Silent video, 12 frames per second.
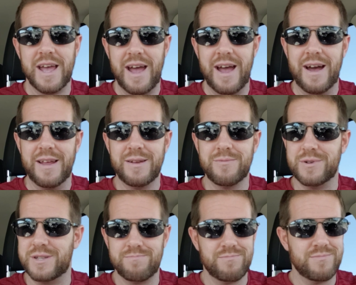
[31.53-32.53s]
ad,
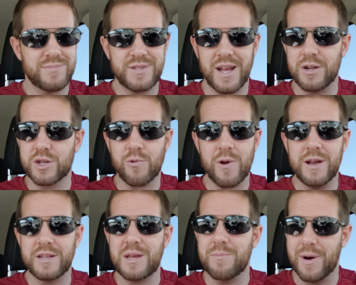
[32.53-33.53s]
which sounds crazy,